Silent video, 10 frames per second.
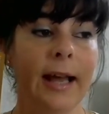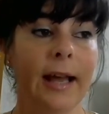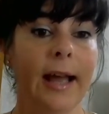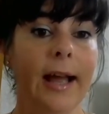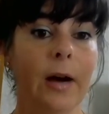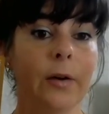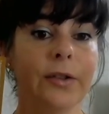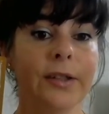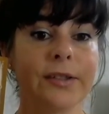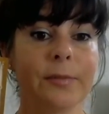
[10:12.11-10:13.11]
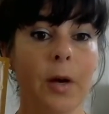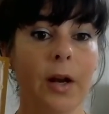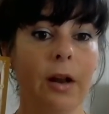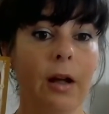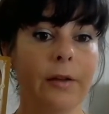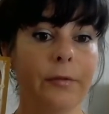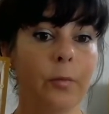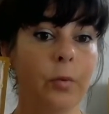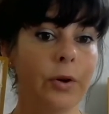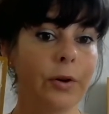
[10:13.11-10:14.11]
How does my life
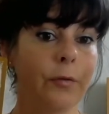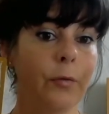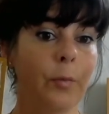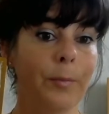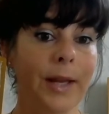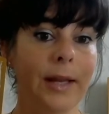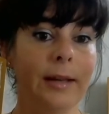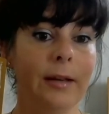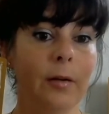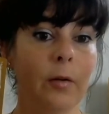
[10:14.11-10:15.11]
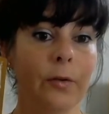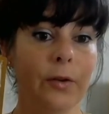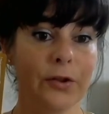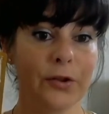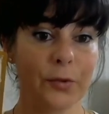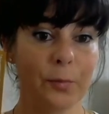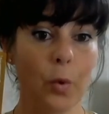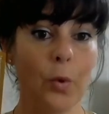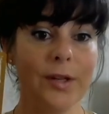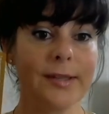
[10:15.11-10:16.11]
work for me on a
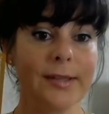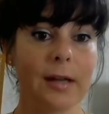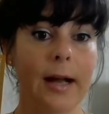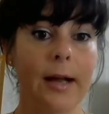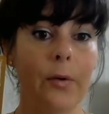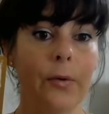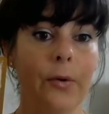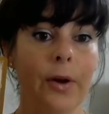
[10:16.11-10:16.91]
smaller scale?